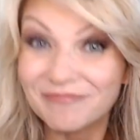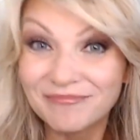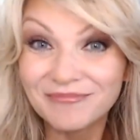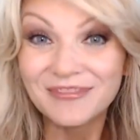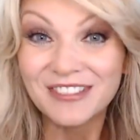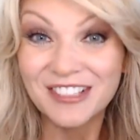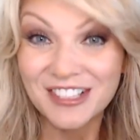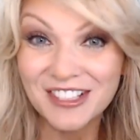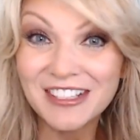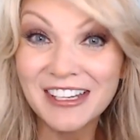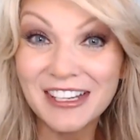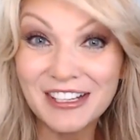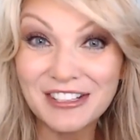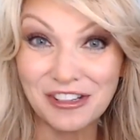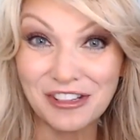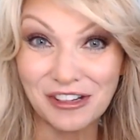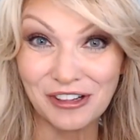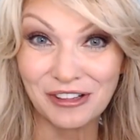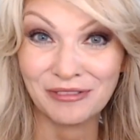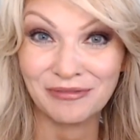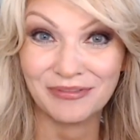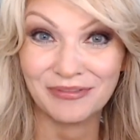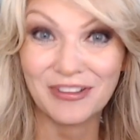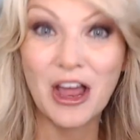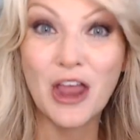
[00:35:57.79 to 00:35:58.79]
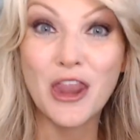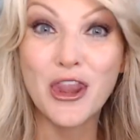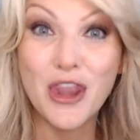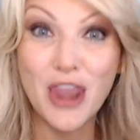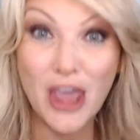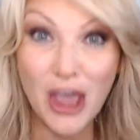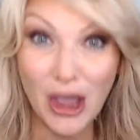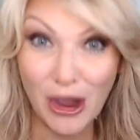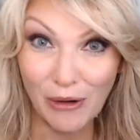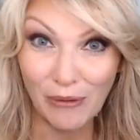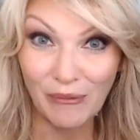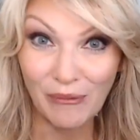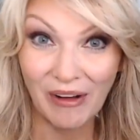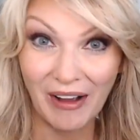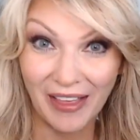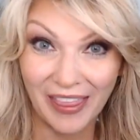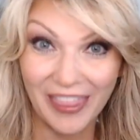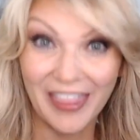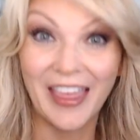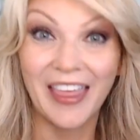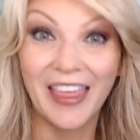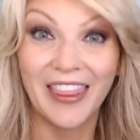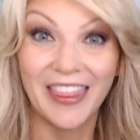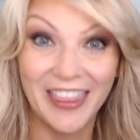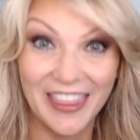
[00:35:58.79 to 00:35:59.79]
just need to know
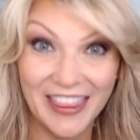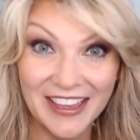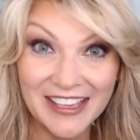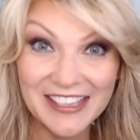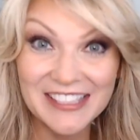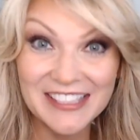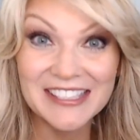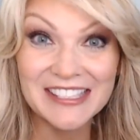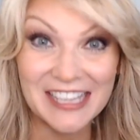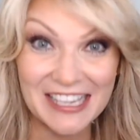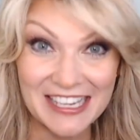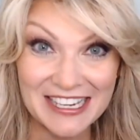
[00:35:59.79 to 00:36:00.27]
that this